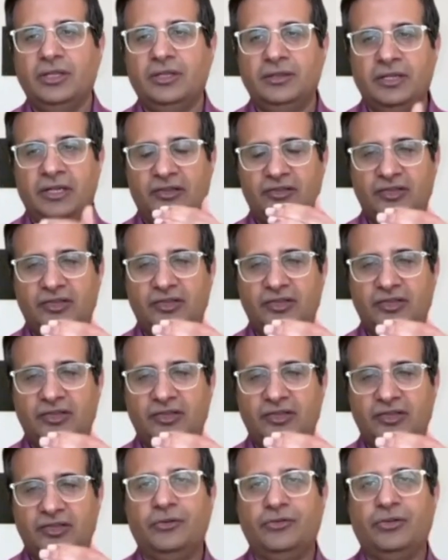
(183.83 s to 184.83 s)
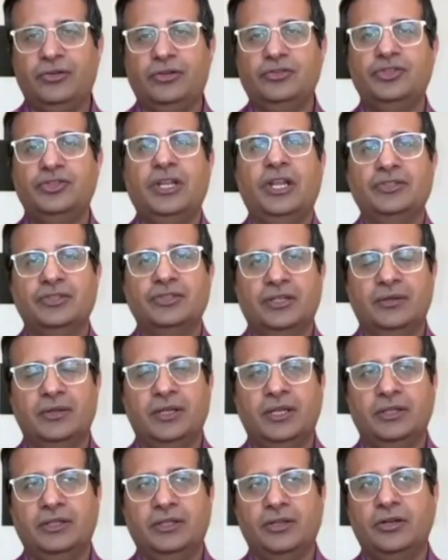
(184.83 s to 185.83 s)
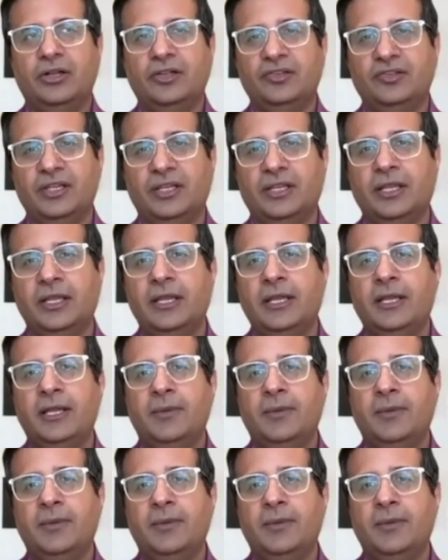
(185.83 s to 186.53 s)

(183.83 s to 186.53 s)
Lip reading: There's a step function change in the costing.